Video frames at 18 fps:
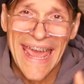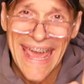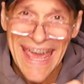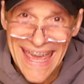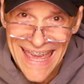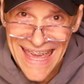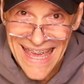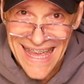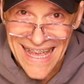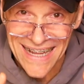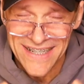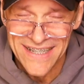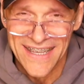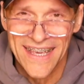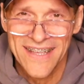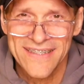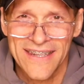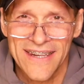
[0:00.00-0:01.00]
and
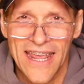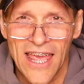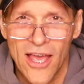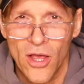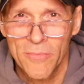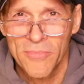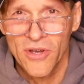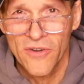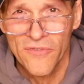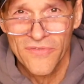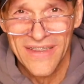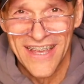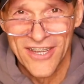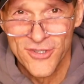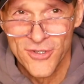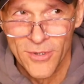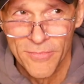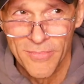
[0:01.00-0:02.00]
it's an elbow
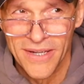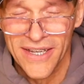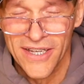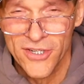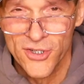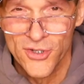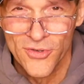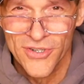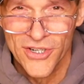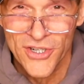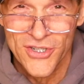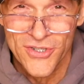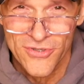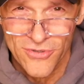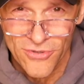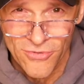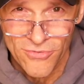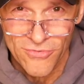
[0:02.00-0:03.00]
flexor by
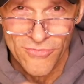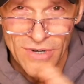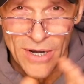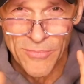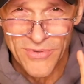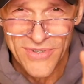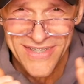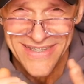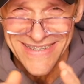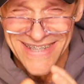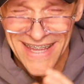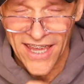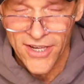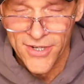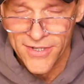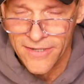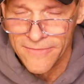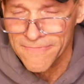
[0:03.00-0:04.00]
traditional
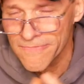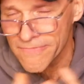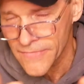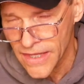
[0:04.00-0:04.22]
representation.